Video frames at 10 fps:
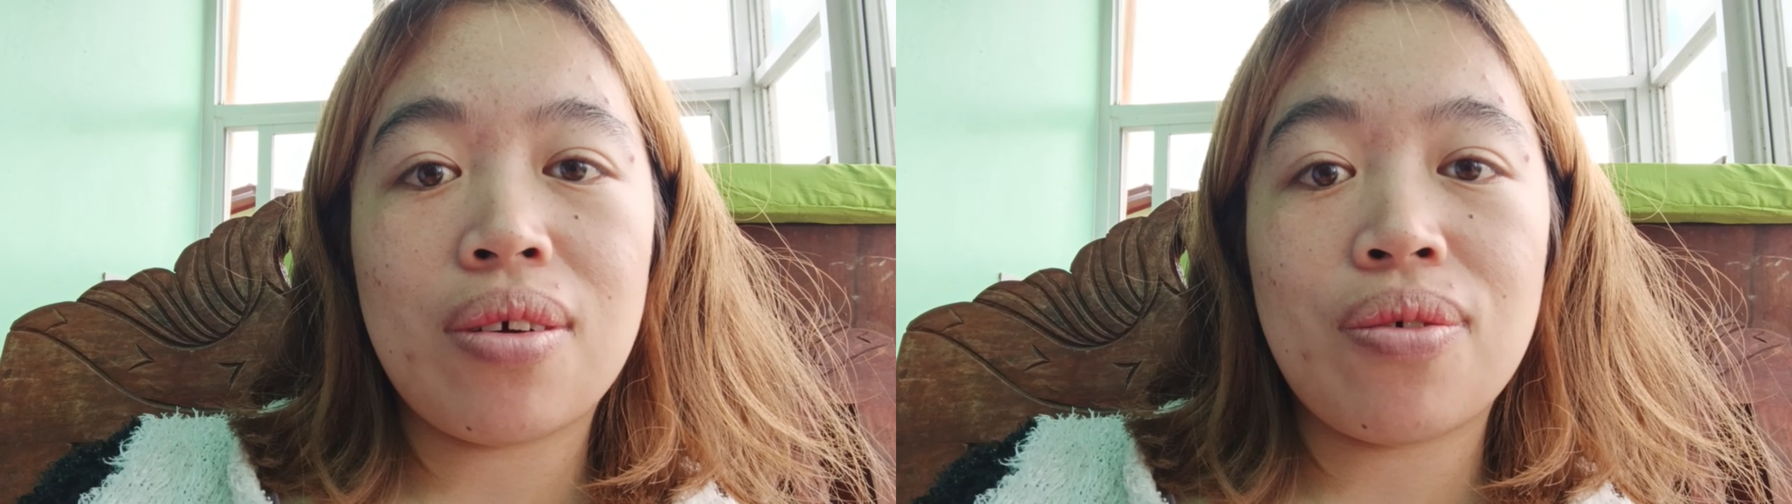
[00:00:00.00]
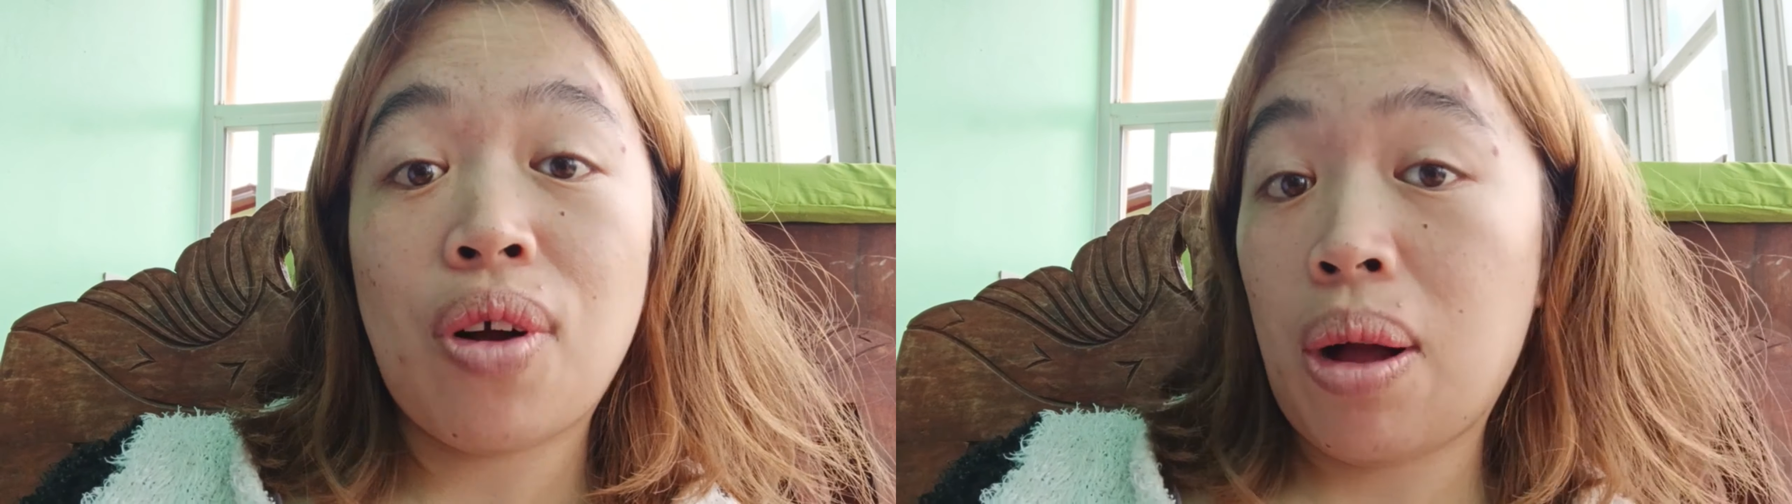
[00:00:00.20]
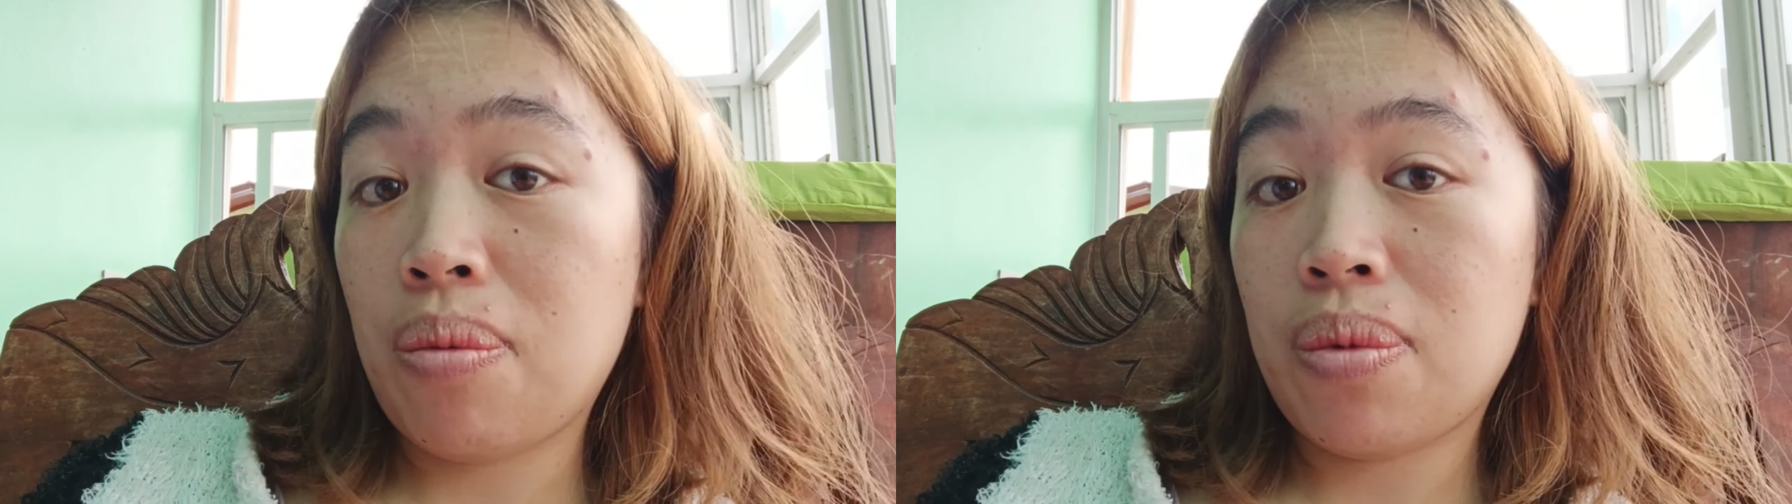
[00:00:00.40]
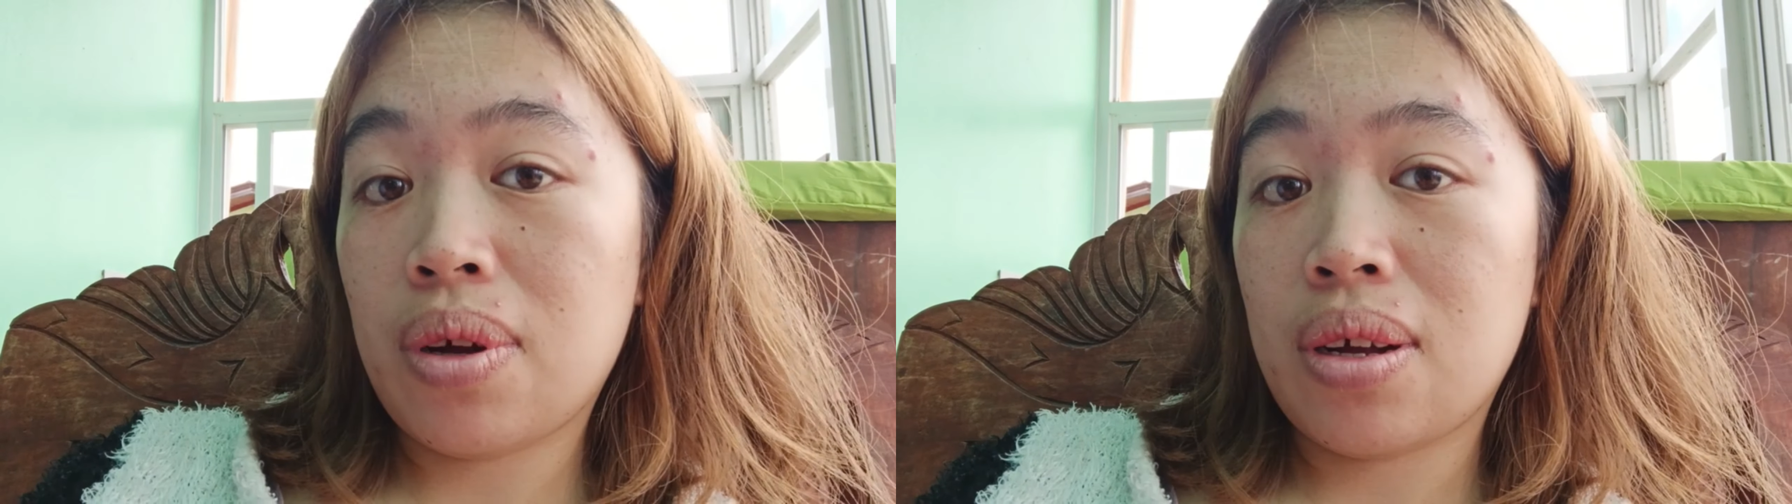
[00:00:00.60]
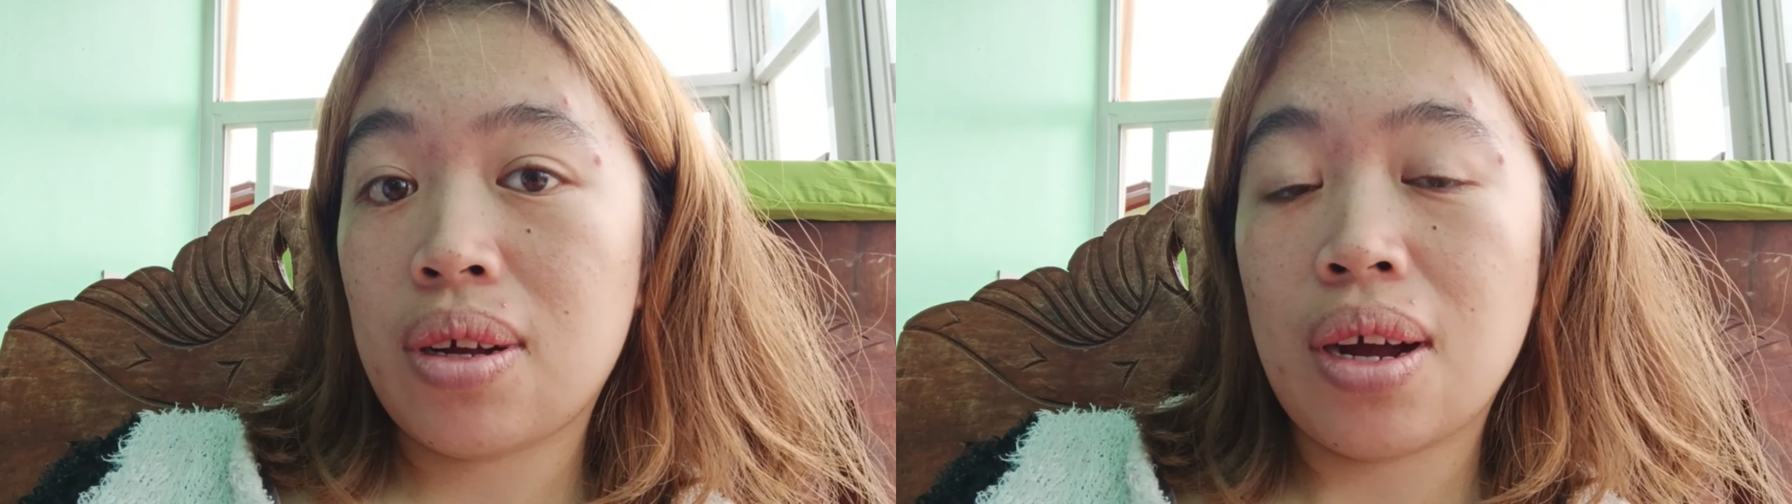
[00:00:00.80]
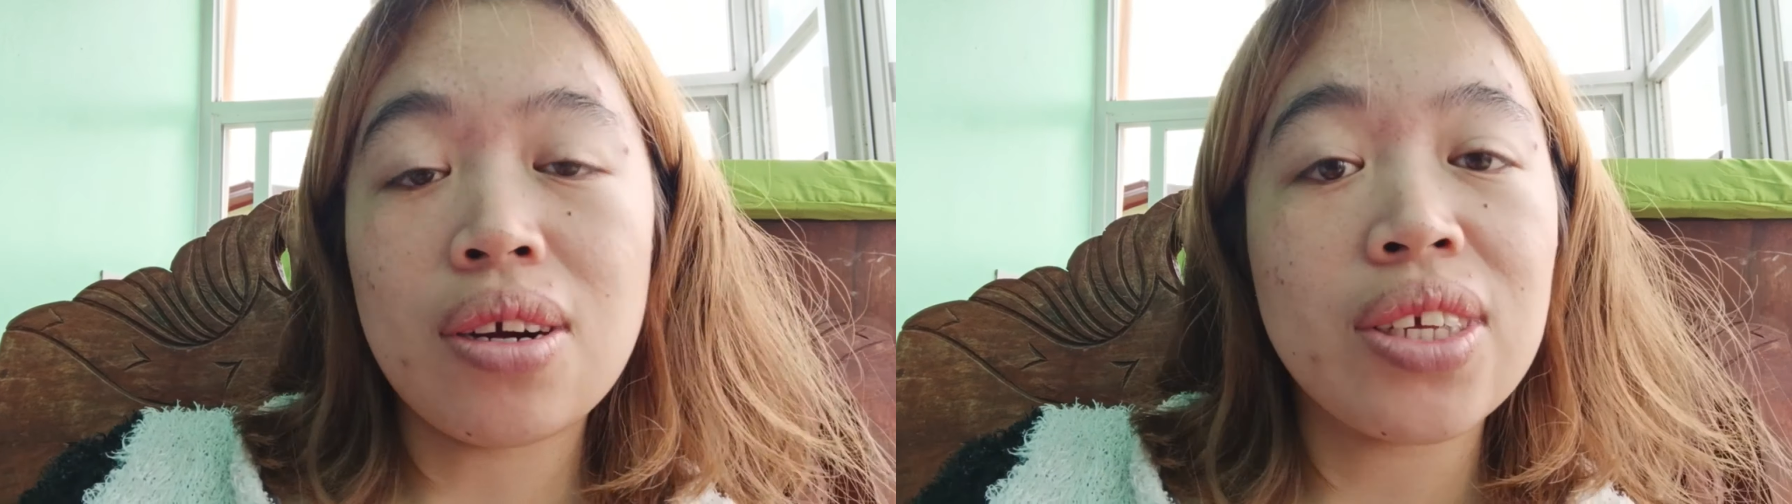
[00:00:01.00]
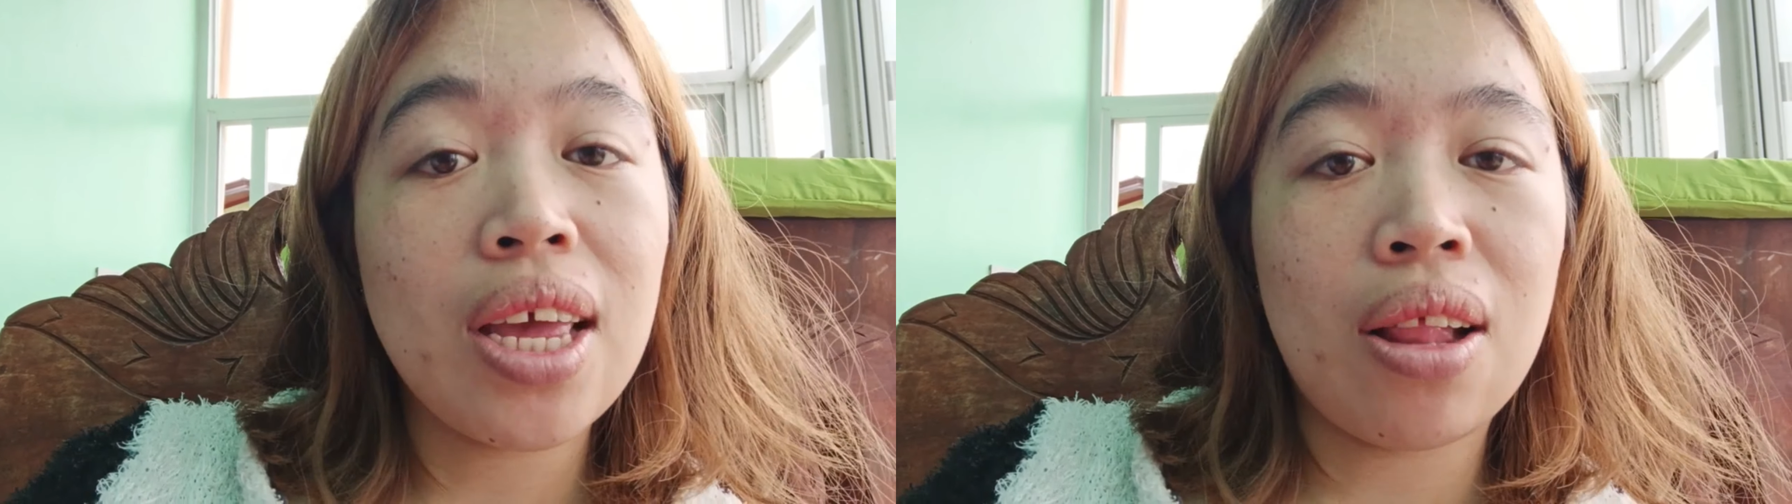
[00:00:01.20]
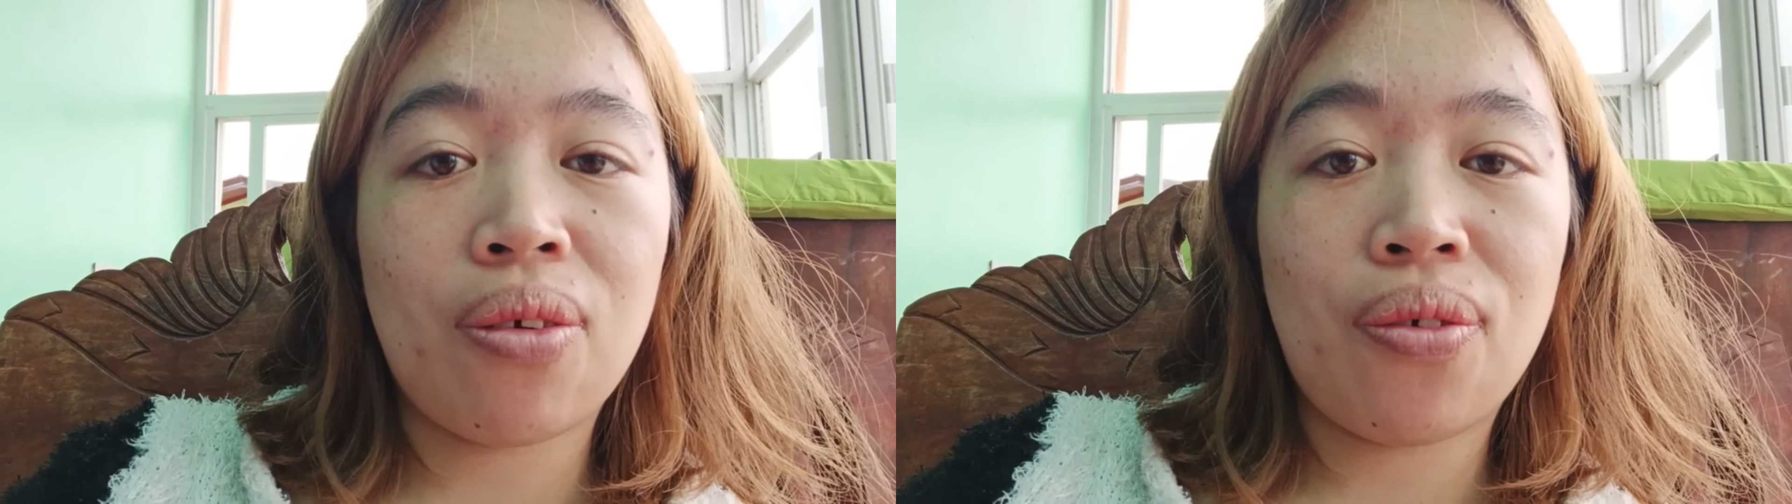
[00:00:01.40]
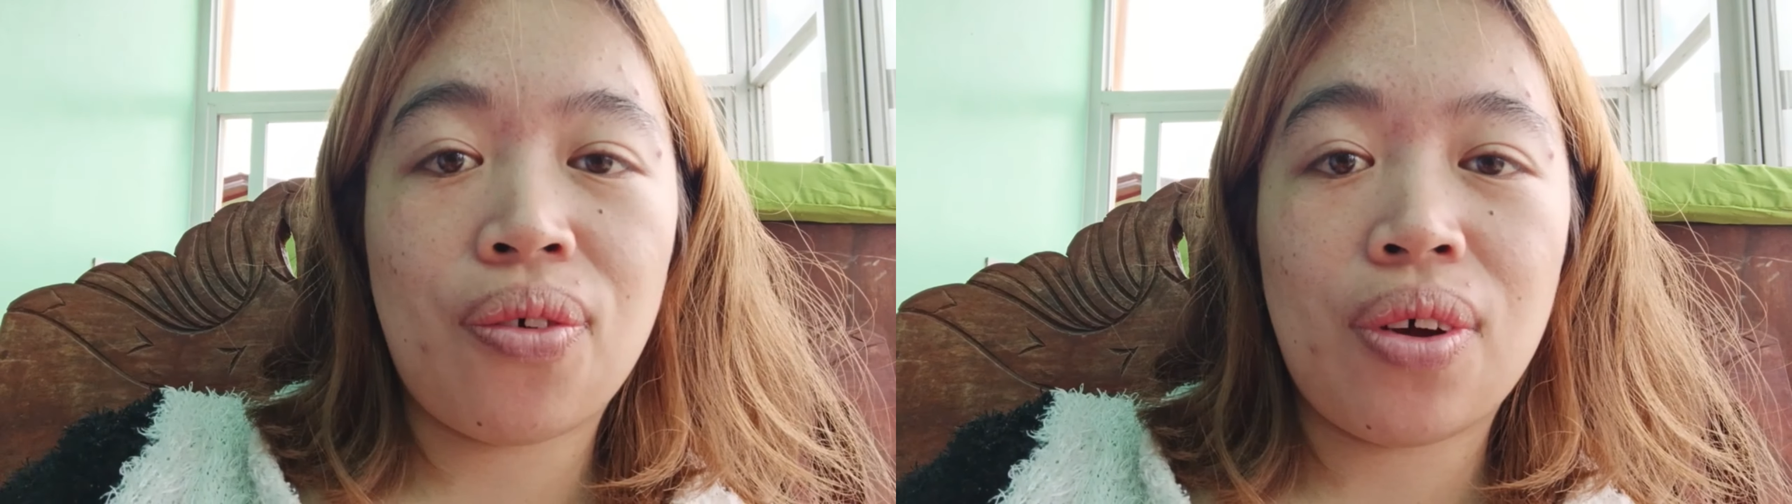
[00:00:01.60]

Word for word: from ourselves